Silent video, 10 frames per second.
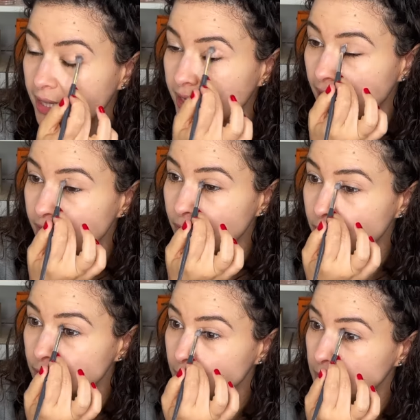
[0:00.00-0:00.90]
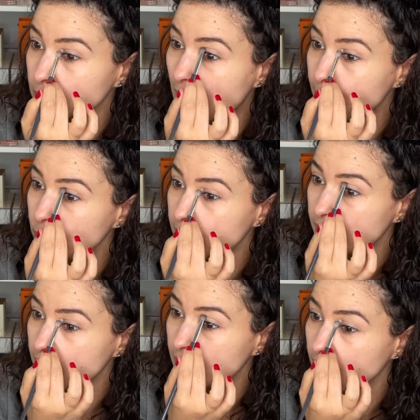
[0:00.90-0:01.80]
Like everyone was supposed to go apple
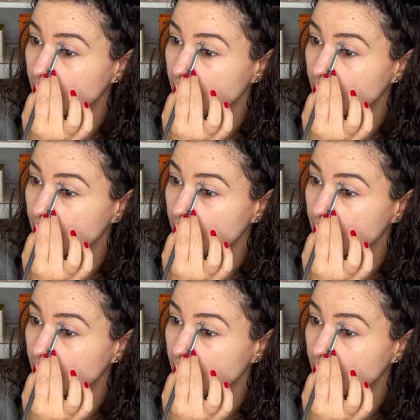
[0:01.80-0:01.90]
picking.